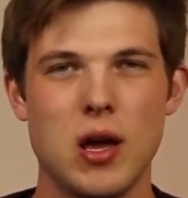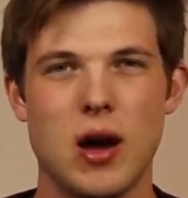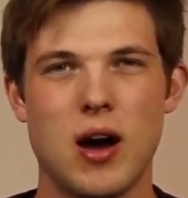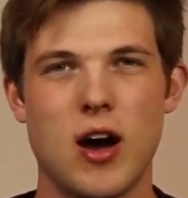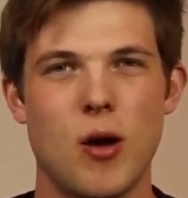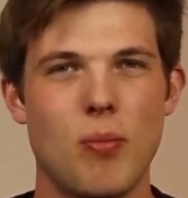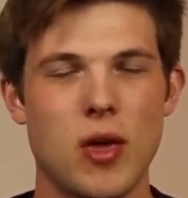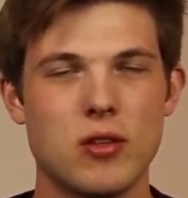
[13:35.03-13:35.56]

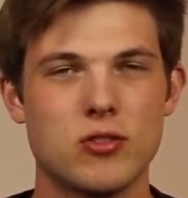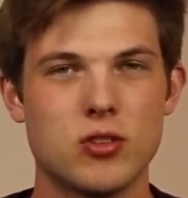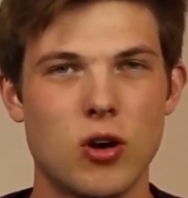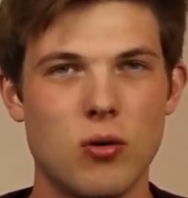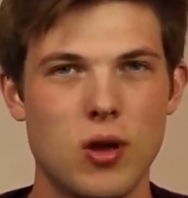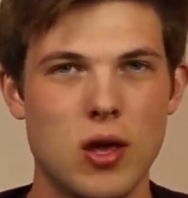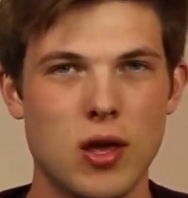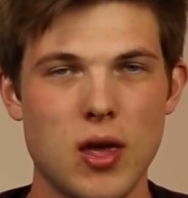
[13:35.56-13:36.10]
And
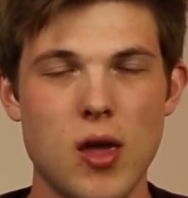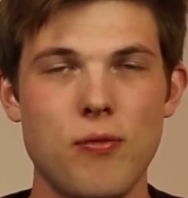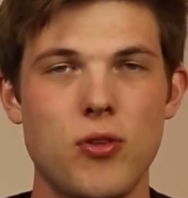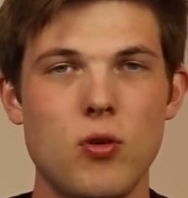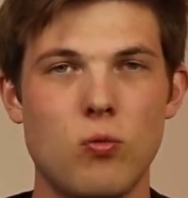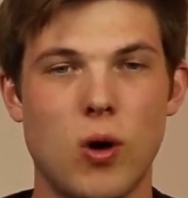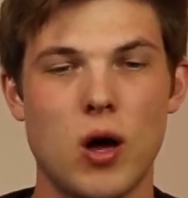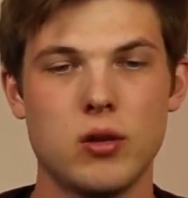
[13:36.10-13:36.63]
so
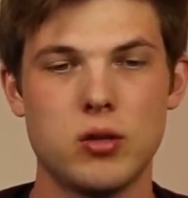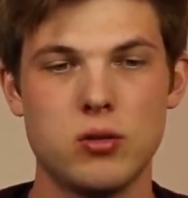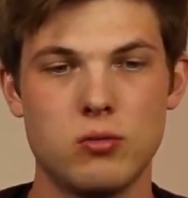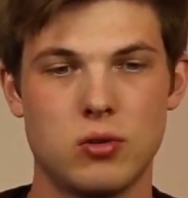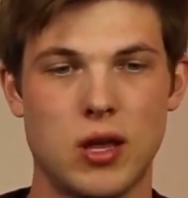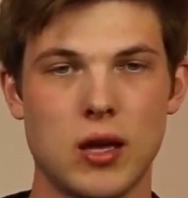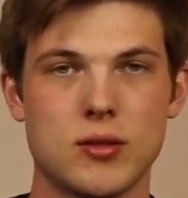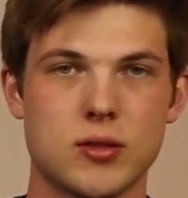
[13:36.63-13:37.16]
if you want
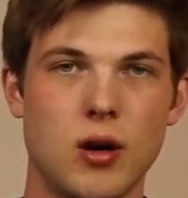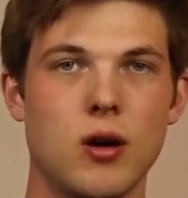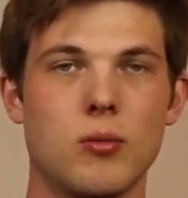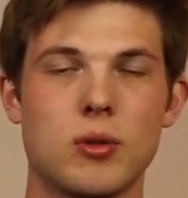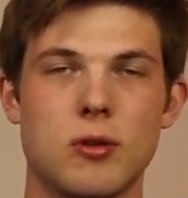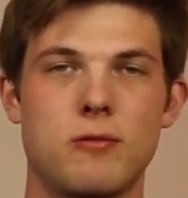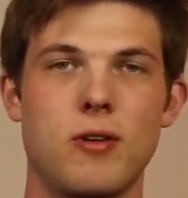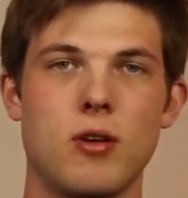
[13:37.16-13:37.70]
to get started
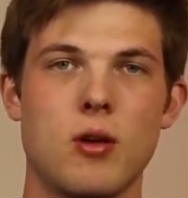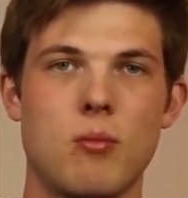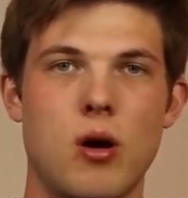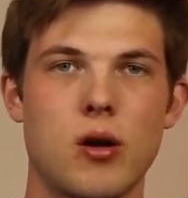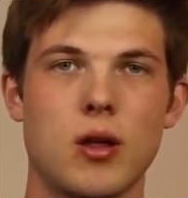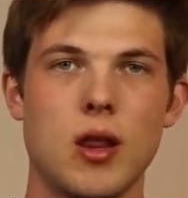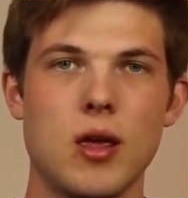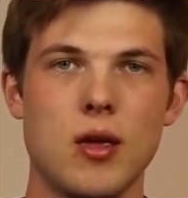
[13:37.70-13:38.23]
with affiliate
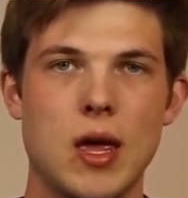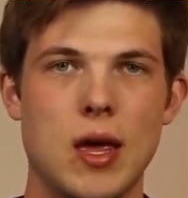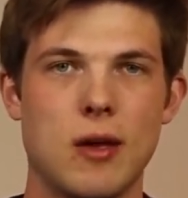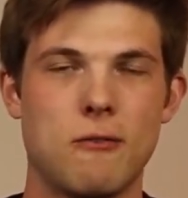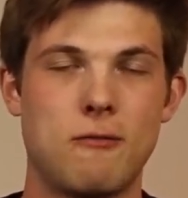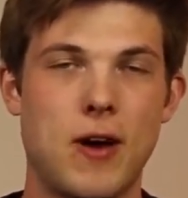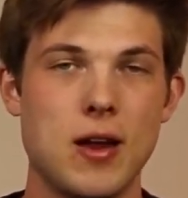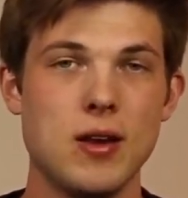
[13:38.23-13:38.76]
marketing,
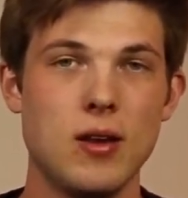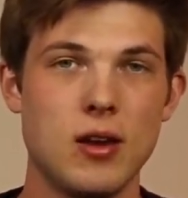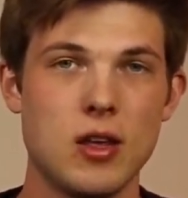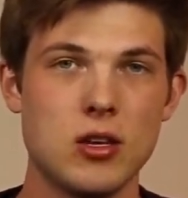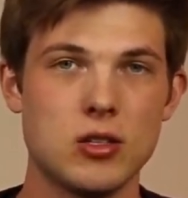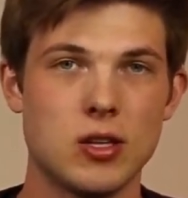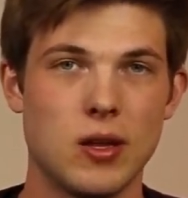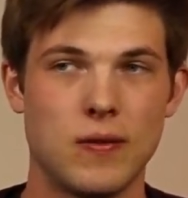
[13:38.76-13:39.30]
find a
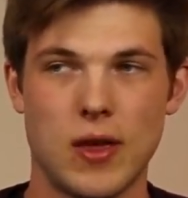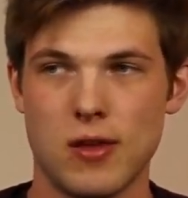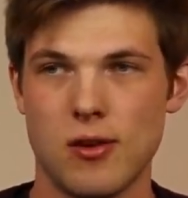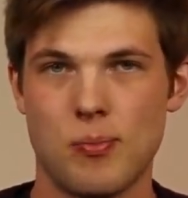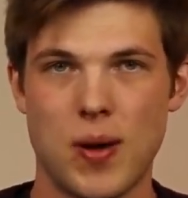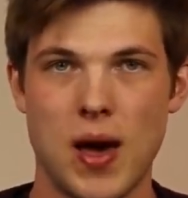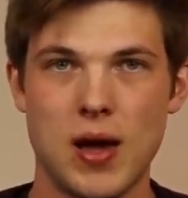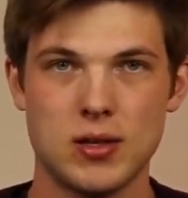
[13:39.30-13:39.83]
niche that
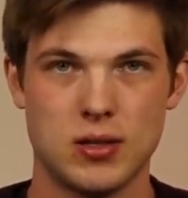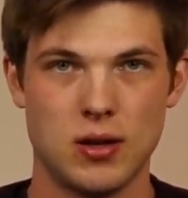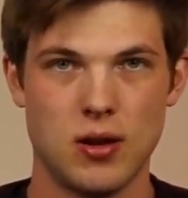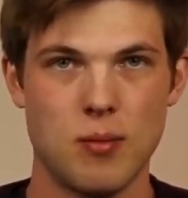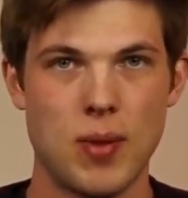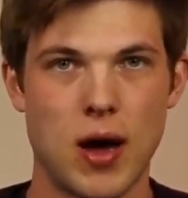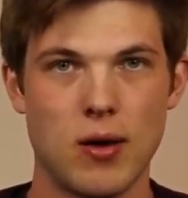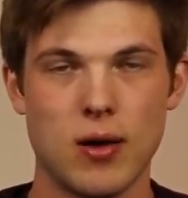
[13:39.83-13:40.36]
you're
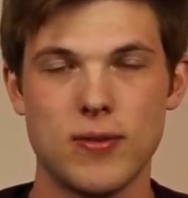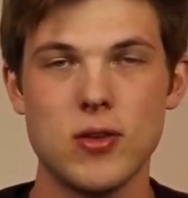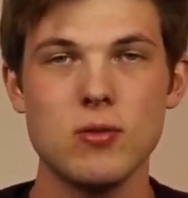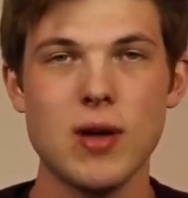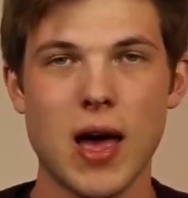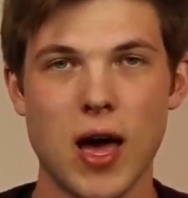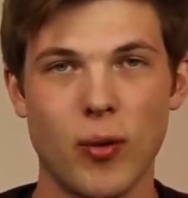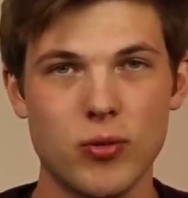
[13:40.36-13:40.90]
passionate about. If
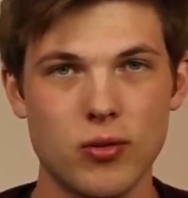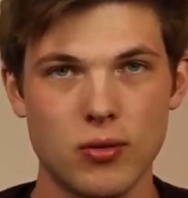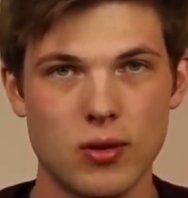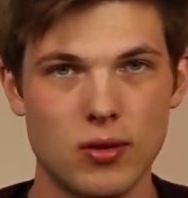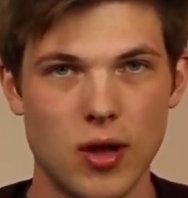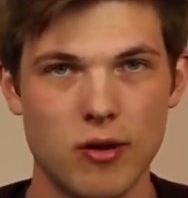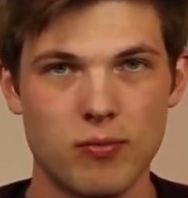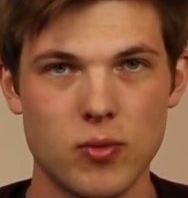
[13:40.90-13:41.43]
you
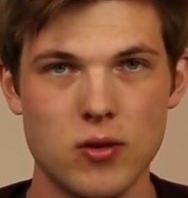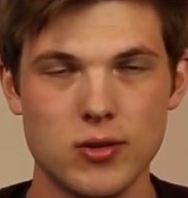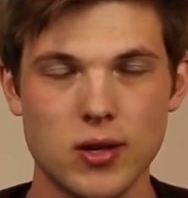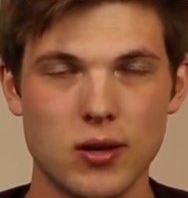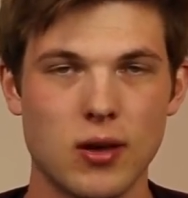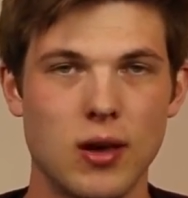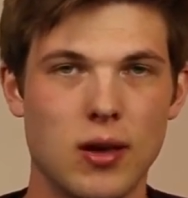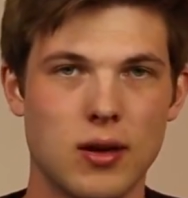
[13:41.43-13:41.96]
absolutely love
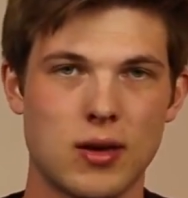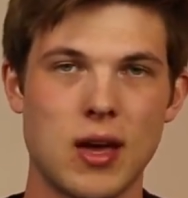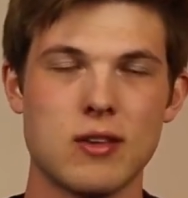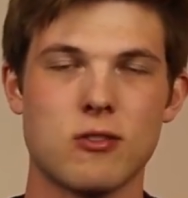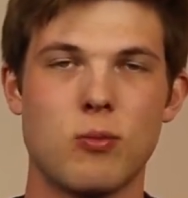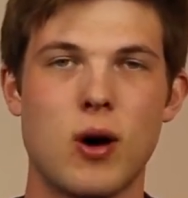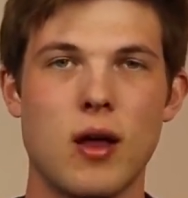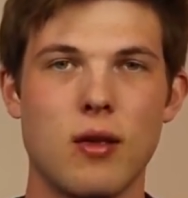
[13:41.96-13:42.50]
music,
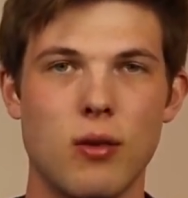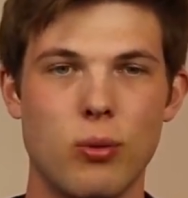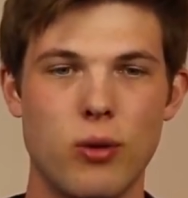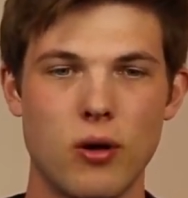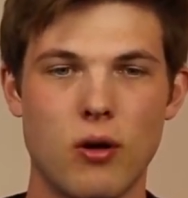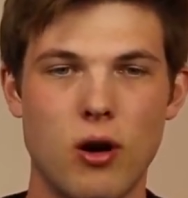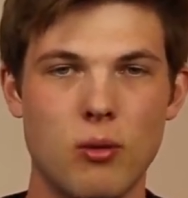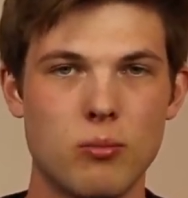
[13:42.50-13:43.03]
guess what?
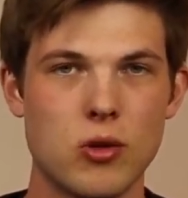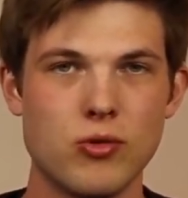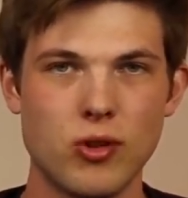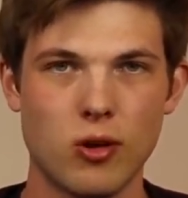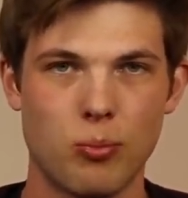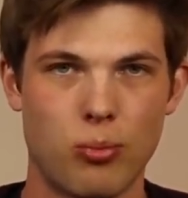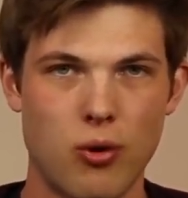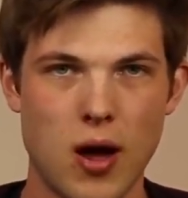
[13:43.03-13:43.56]
There are
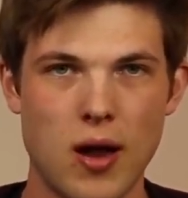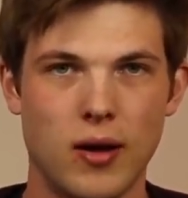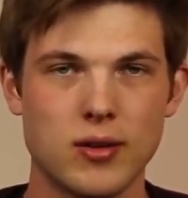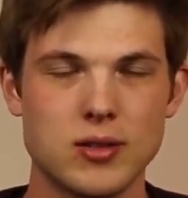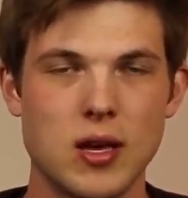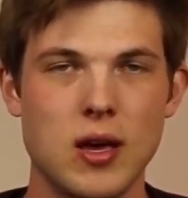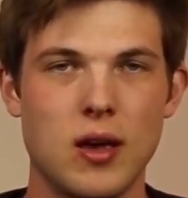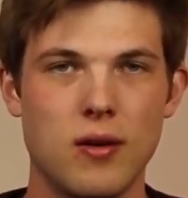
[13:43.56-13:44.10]
music
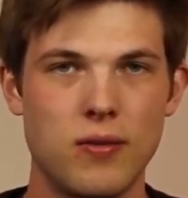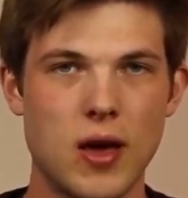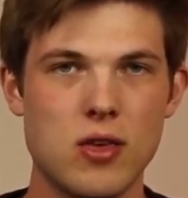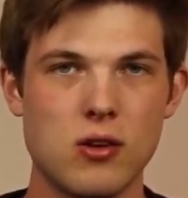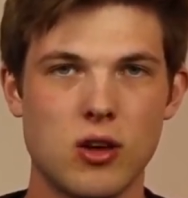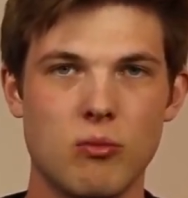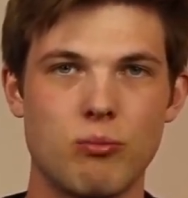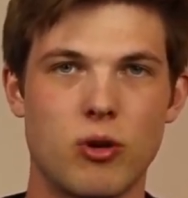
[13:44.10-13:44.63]
products
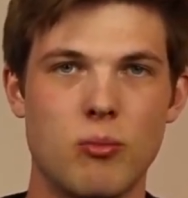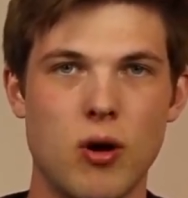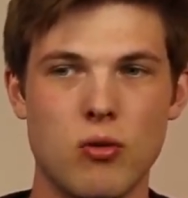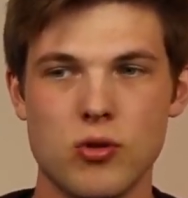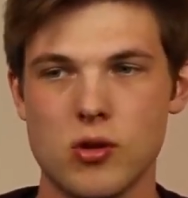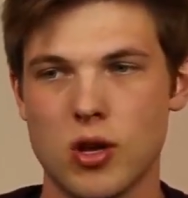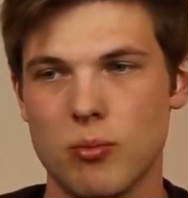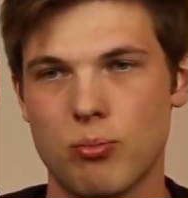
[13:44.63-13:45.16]
that you can
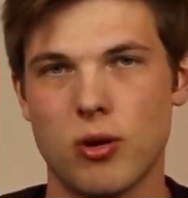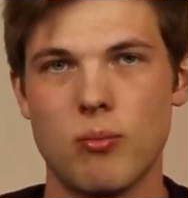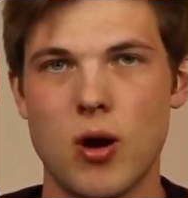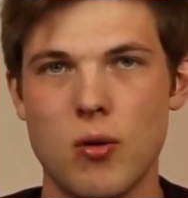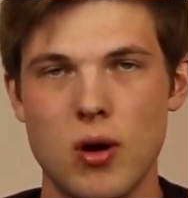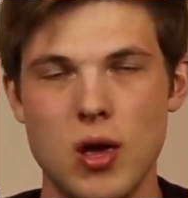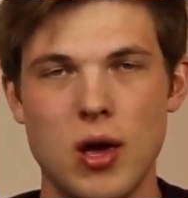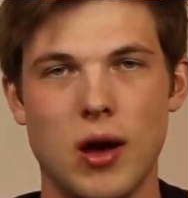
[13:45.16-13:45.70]
promote. You can
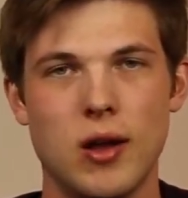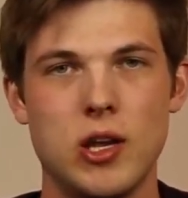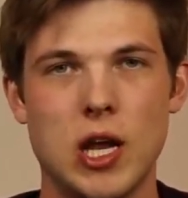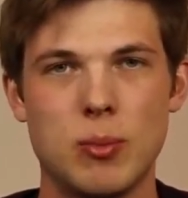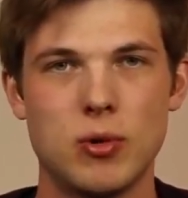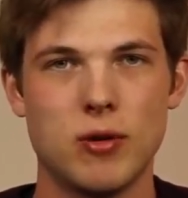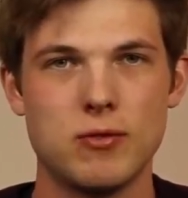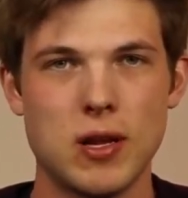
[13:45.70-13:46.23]
promote a
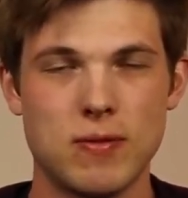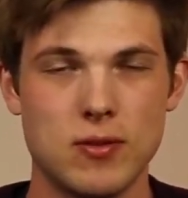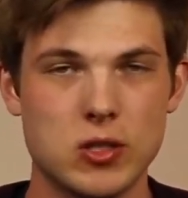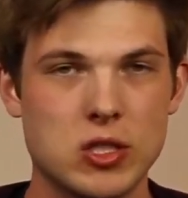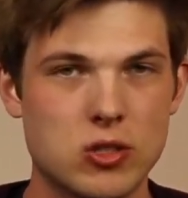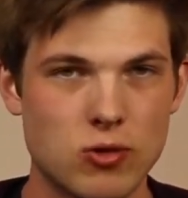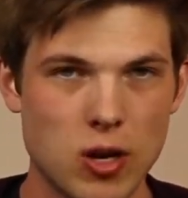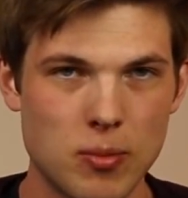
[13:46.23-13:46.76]
number of
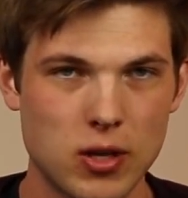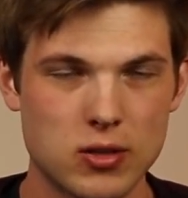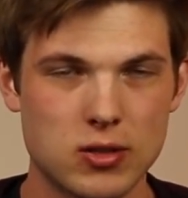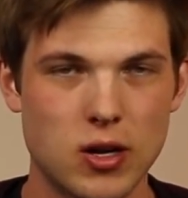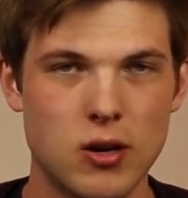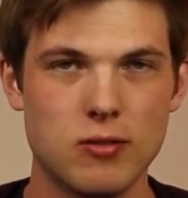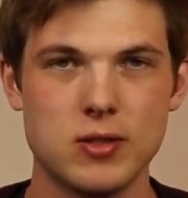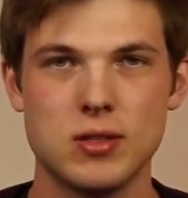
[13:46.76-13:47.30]
different streaming
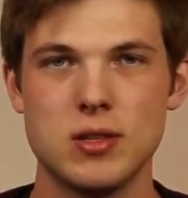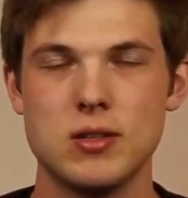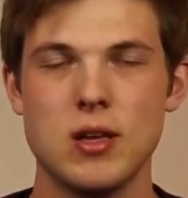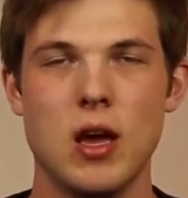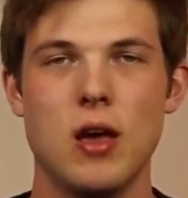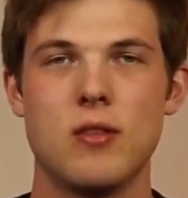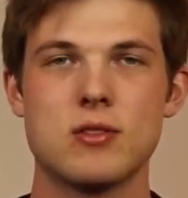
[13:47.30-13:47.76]
services.